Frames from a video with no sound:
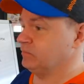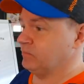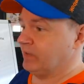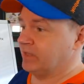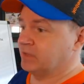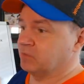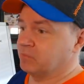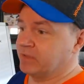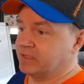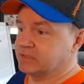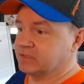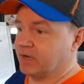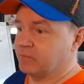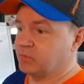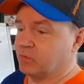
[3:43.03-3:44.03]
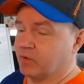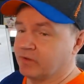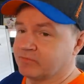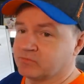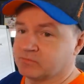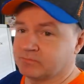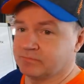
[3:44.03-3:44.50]
in the meantime, you
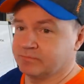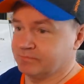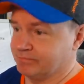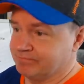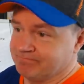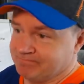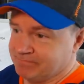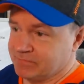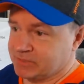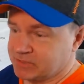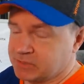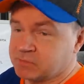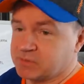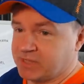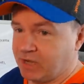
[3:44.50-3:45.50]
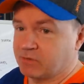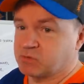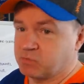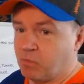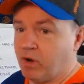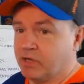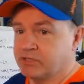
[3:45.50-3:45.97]
have some
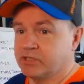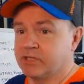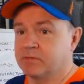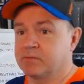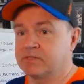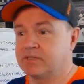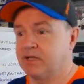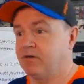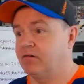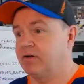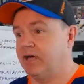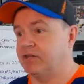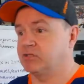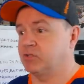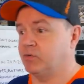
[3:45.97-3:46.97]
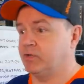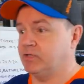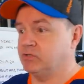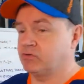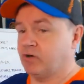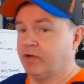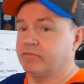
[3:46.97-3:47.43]
scouts watching him and saying, okay, so
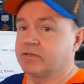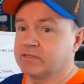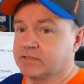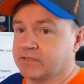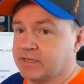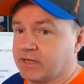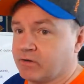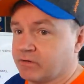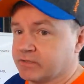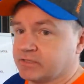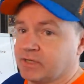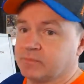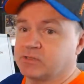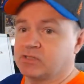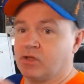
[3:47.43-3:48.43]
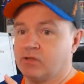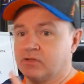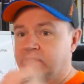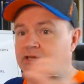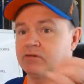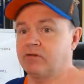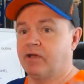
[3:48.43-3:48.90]
he's driving to the net all the time. He's not
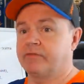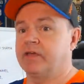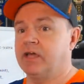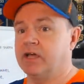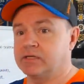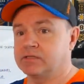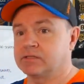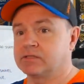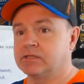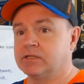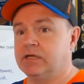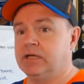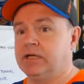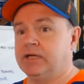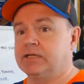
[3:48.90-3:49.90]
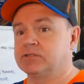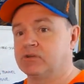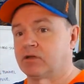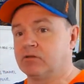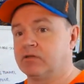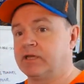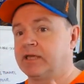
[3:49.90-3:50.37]
looking around the ice. He's
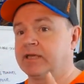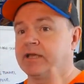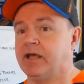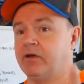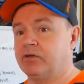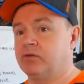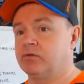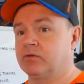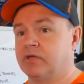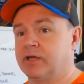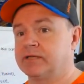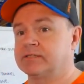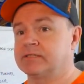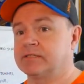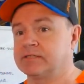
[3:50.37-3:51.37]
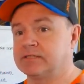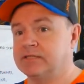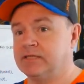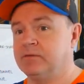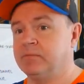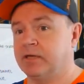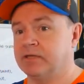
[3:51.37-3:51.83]
not looking at how to utilize his
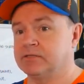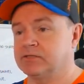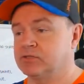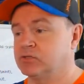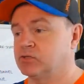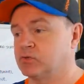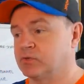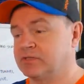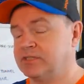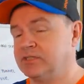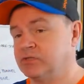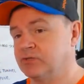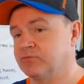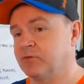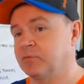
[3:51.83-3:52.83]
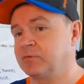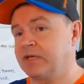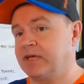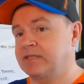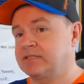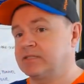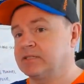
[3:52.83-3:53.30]
teammates, so it's easier for him to
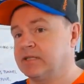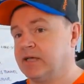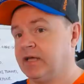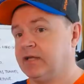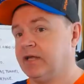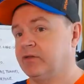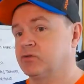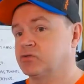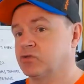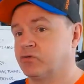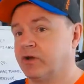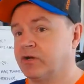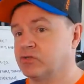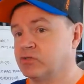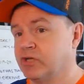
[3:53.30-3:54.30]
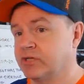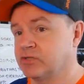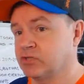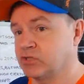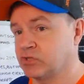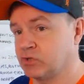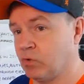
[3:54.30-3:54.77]
get to the net, and there's a greater
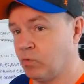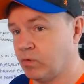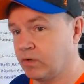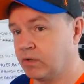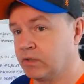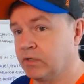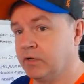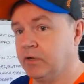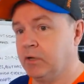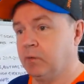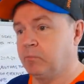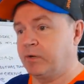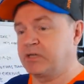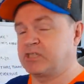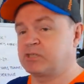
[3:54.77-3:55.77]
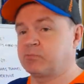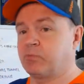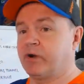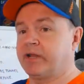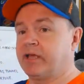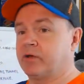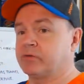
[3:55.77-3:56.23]
chance to score by
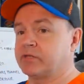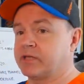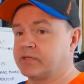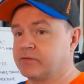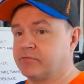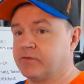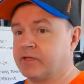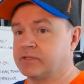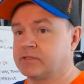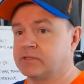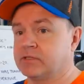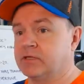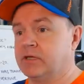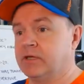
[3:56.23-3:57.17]
spreading out that defense.